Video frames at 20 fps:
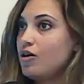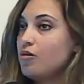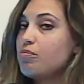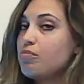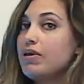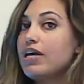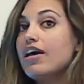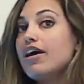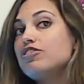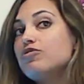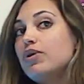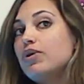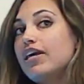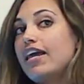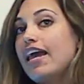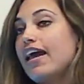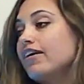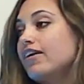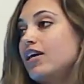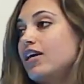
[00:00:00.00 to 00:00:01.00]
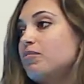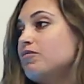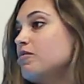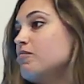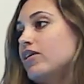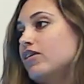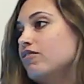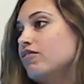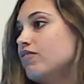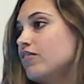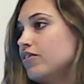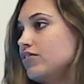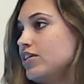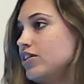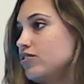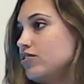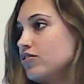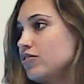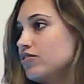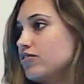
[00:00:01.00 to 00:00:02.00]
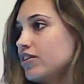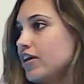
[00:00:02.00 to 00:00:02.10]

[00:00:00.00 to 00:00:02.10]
Because we can't keep the money for teachers.